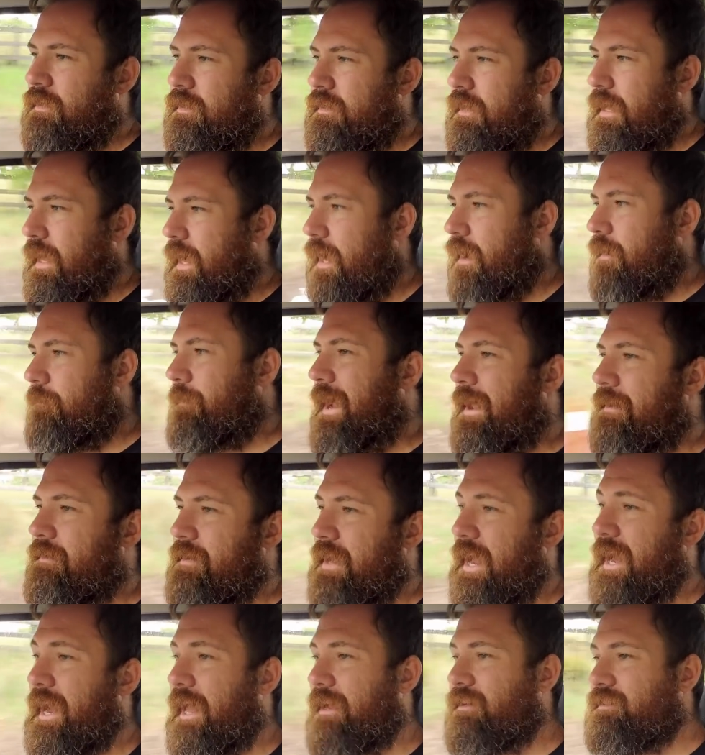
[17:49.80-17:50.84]

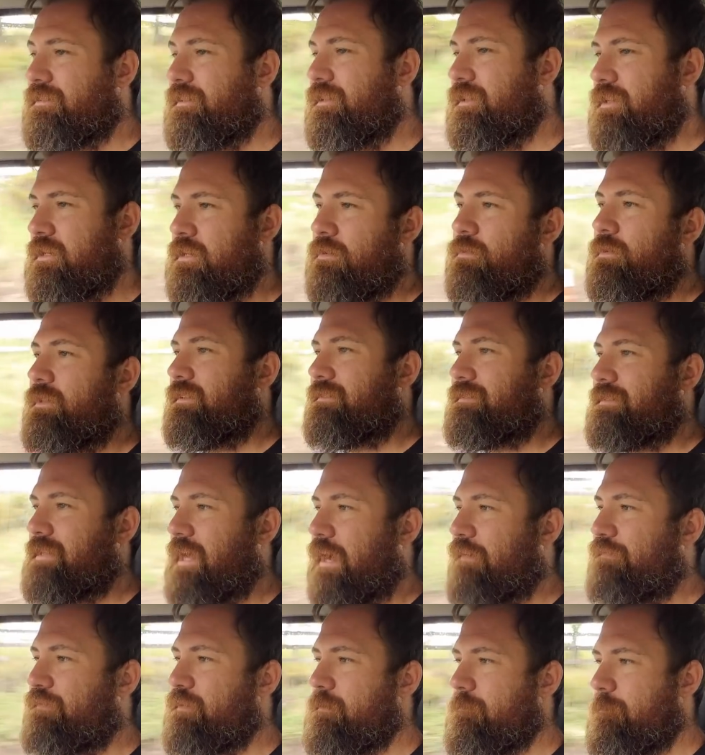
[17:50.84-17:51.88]
And actually, the newer the
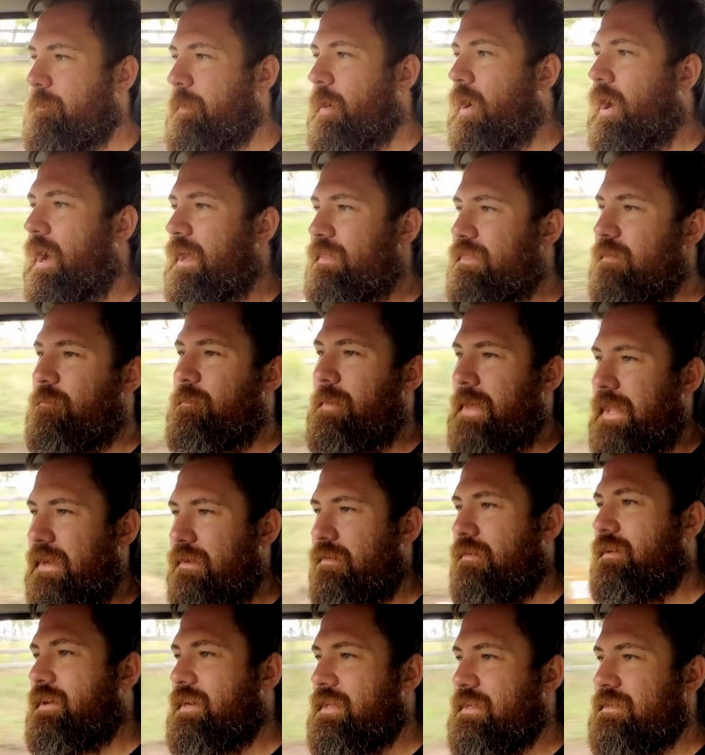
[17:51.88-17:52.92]
stuff you buy, the
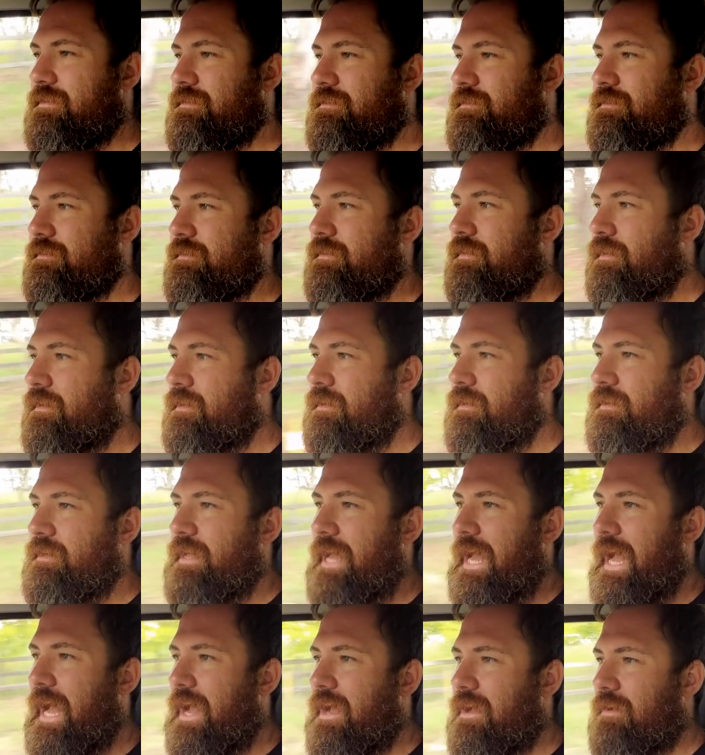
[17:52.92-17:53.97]
better it is
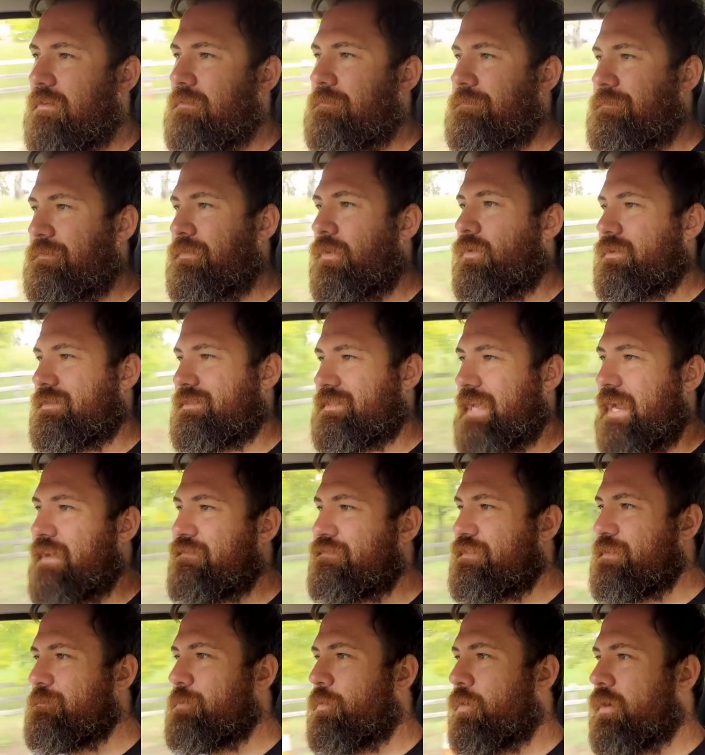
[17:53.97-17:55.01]
for a
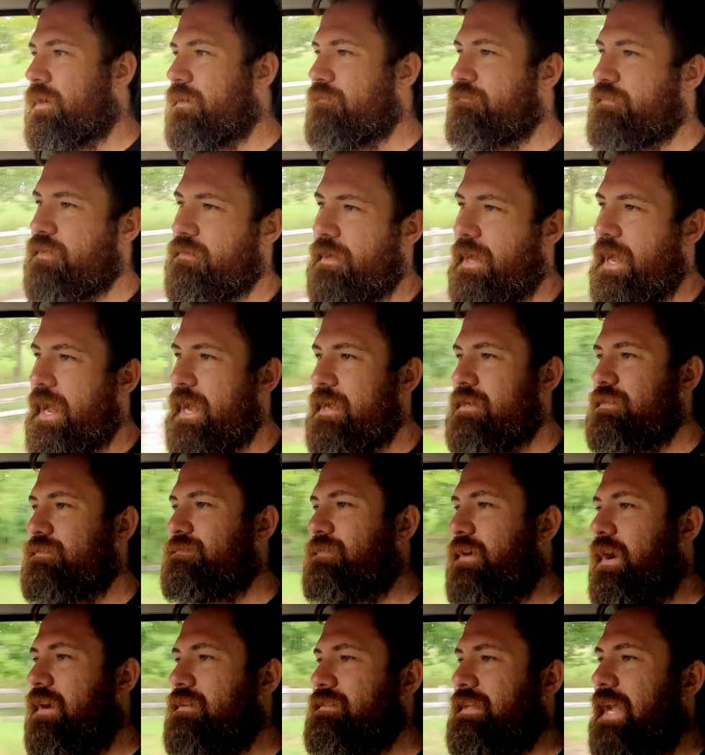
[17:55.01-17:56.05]
safety point of view and as
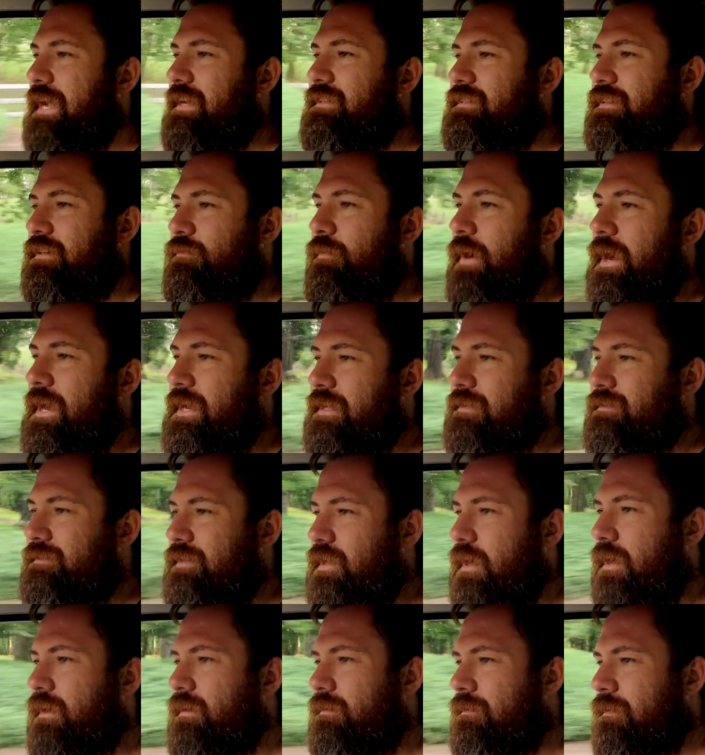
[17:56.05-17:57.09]
far as accident ratings
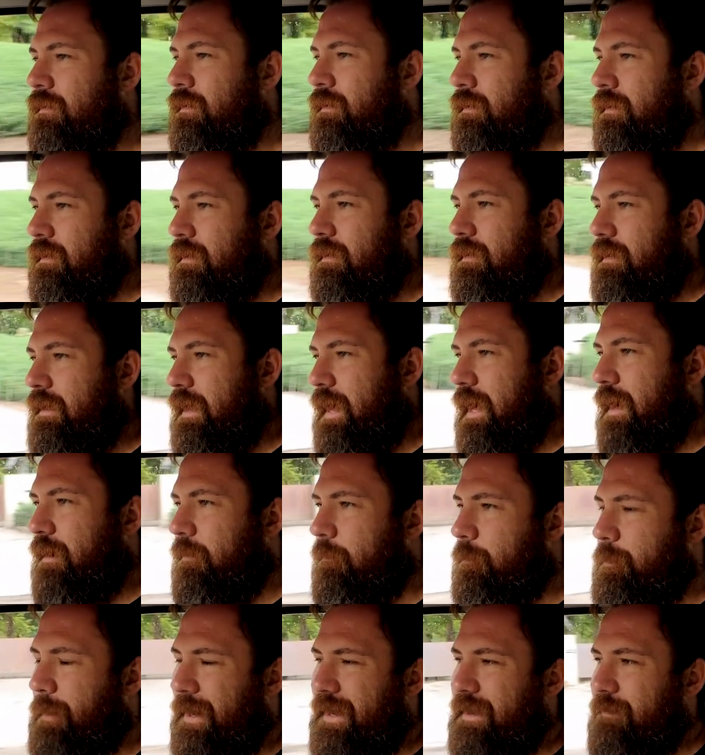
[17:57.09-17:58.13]
go.
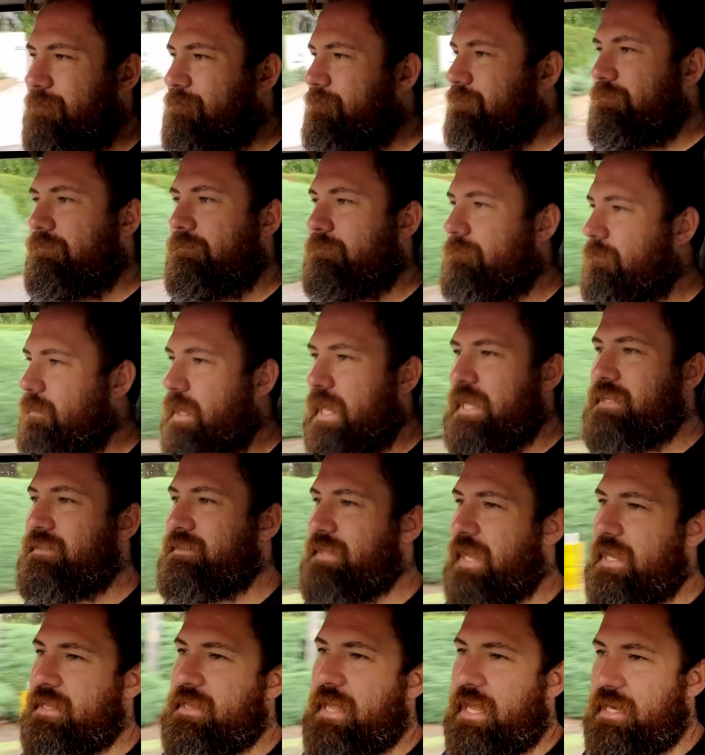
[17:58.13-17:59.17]
But in
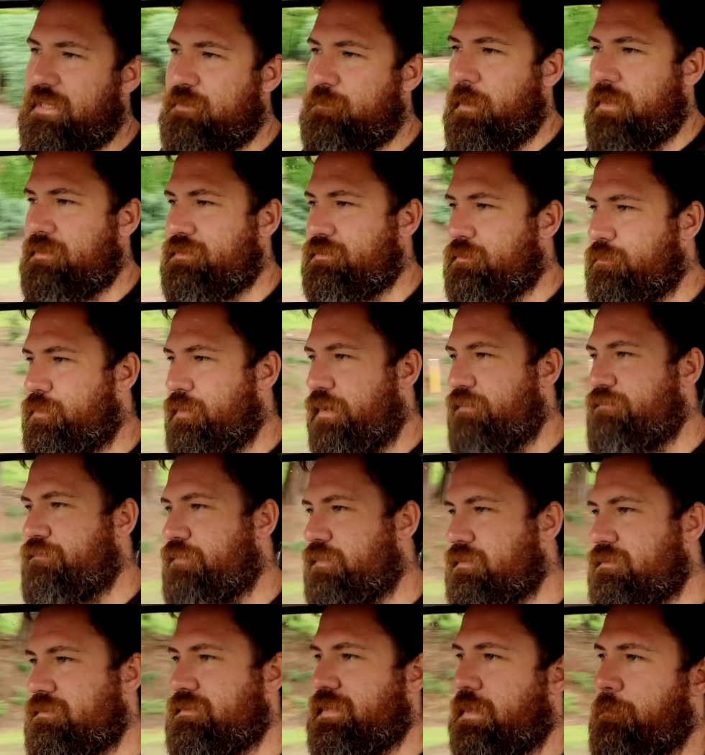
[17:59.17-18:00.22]
saying that, it's personal preference.